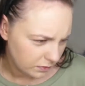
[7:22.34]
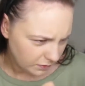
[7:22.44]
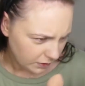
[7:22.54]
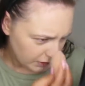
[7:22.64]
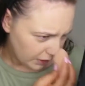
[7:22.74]

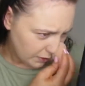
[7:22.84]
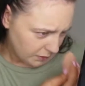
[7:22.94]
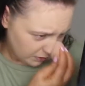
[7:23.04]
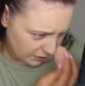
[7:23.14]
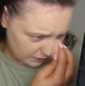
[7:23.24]
You
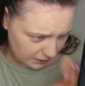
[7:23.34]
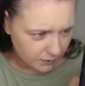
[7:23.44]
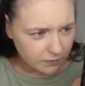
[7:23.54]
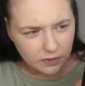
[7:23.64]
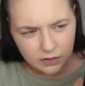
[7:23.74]
know?
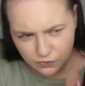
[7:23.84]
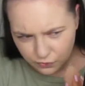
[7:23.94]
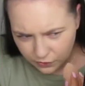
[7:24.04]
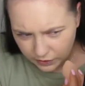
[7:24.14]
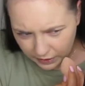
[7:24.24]
It looks
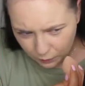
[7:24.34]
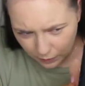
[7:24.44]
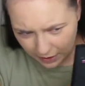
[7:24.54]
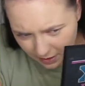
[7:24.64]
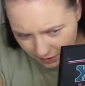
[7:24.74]
really
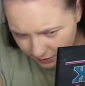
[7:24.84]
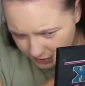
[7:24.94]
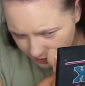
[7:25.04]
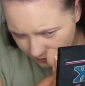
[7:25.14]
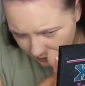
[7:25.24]
weird.